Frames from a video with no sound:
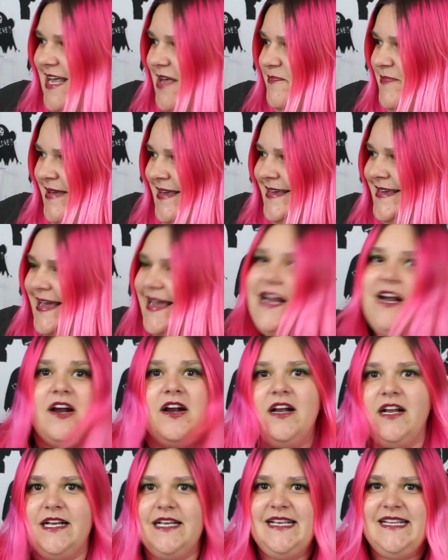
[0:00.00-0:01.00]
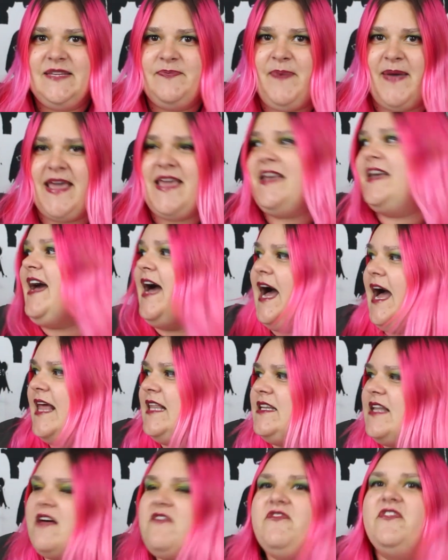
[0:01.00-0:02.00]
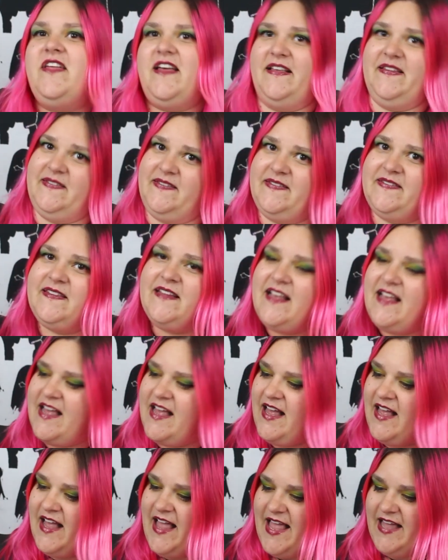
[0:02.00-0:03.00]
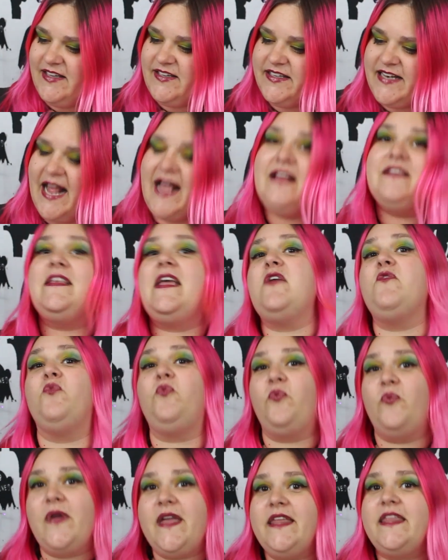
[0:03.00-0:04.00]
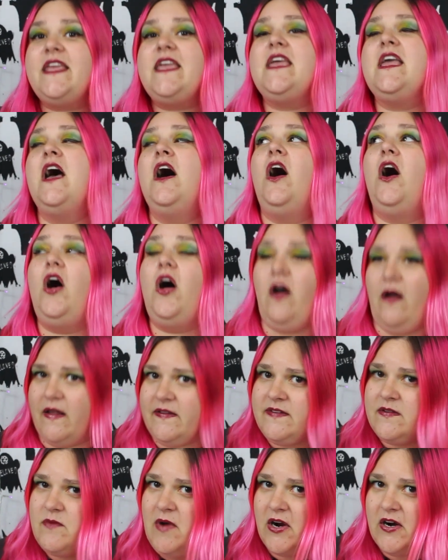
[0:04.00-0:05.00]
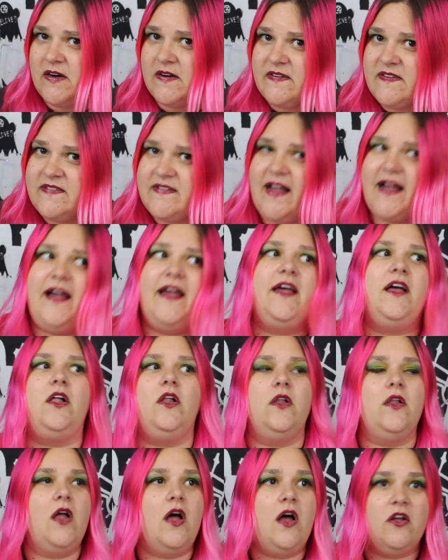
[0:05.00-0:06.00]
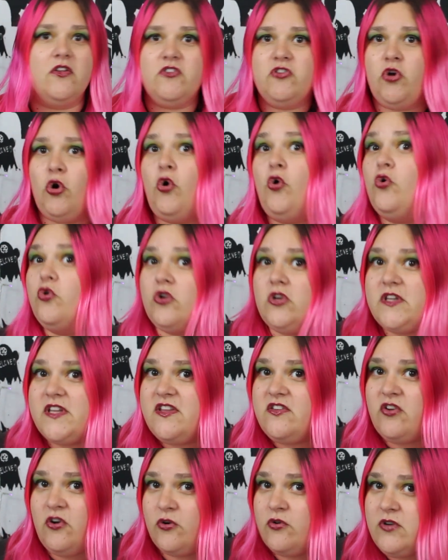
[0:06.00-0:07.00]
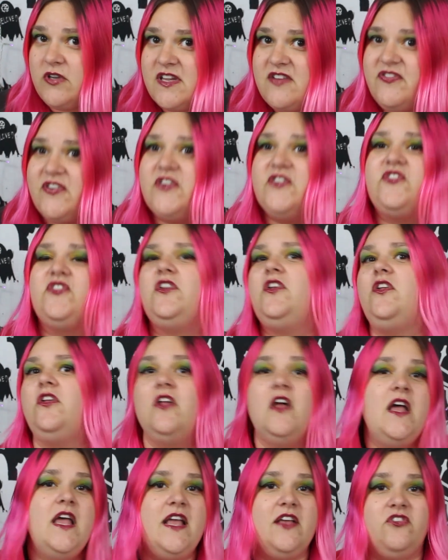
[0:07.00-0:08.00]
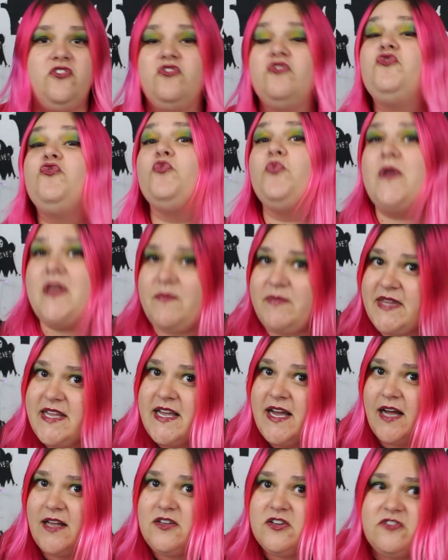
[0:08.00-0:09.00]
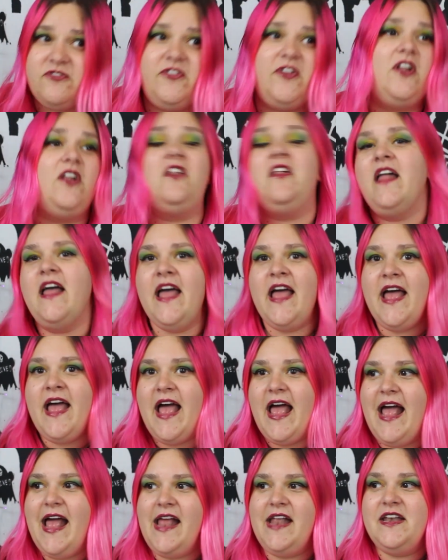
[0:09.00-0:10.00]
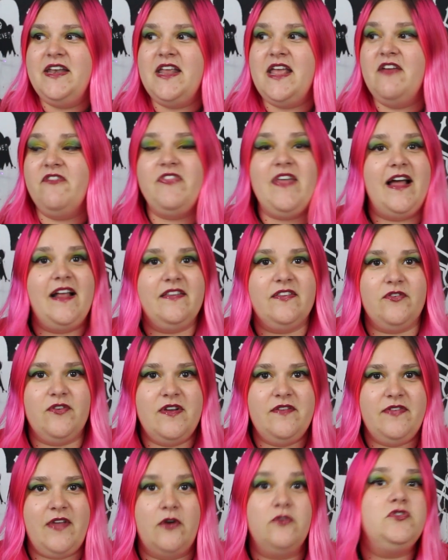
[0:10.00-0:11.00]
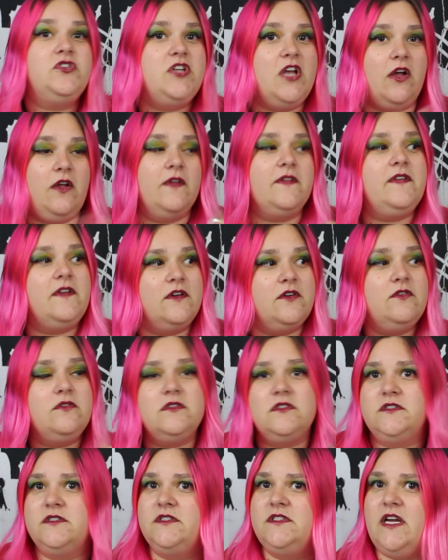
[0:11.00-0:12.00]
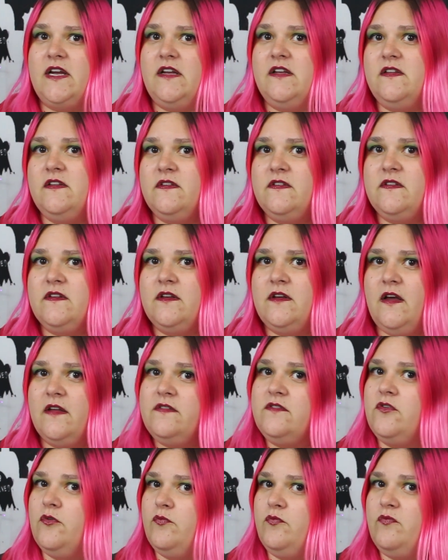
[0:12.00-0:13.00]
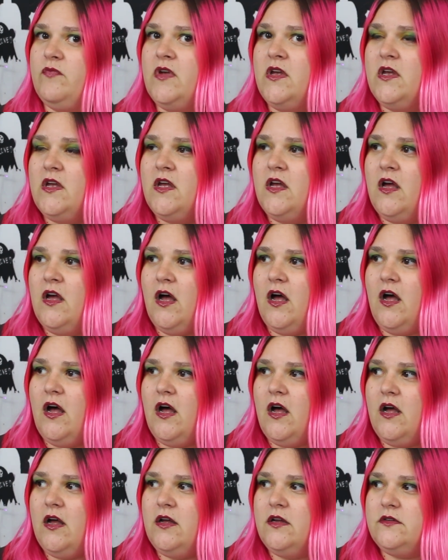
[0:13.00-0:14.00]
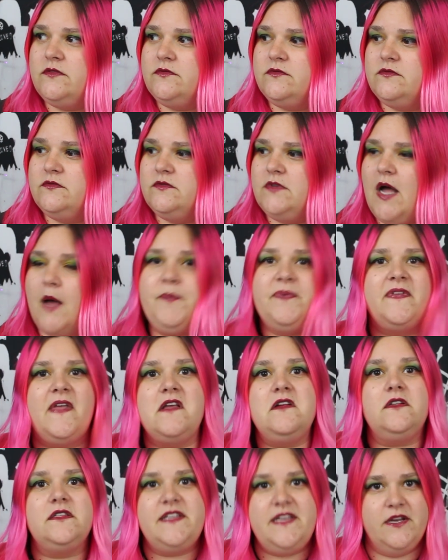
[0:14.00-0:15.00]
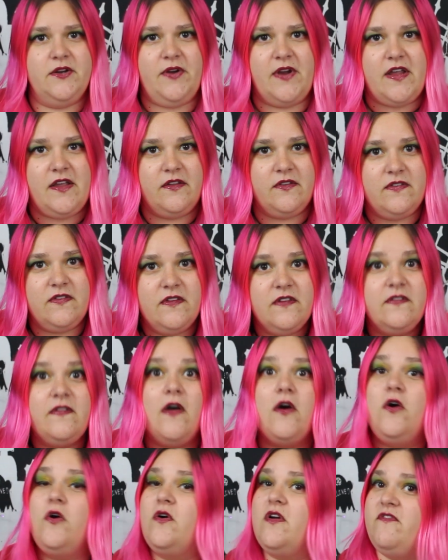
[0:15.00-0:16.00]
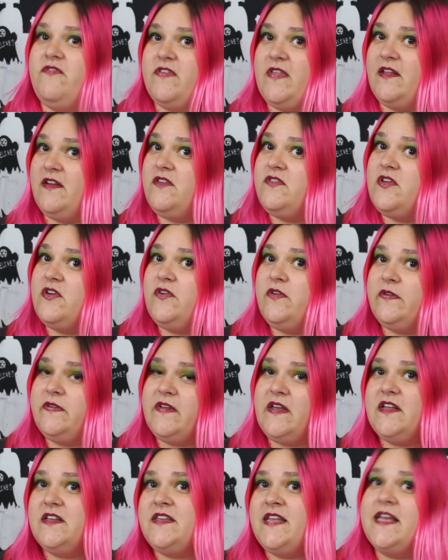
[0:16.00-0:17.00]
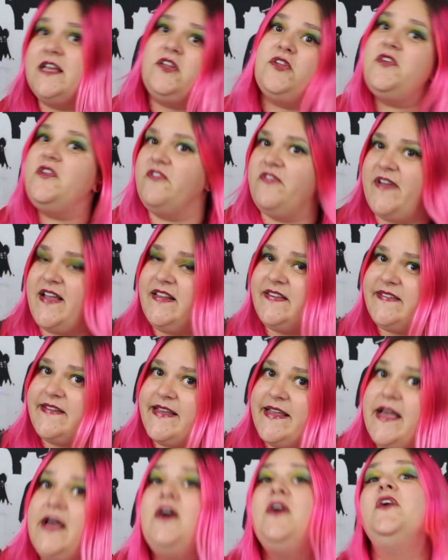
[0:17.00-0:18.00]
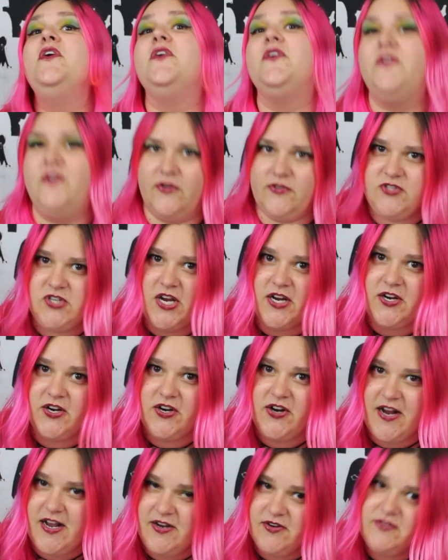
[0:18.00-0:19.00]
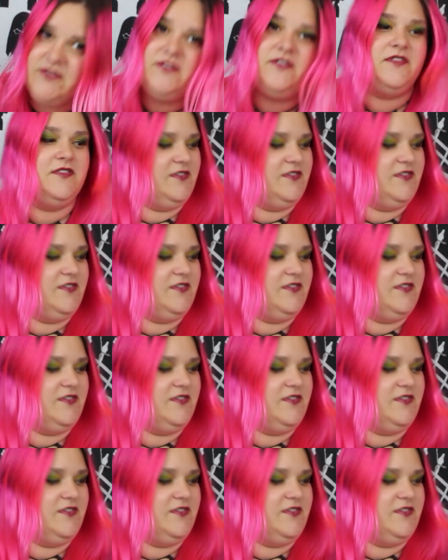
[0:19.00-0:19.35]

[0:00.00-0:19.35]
got pink hair it's pink i love this ellen has a really awesome art style totally, totally versatile, extremely colorful. And if that screams, oh, she also does custom uh, upcycled earrings. So if any of those tickle your fancy, go check her out.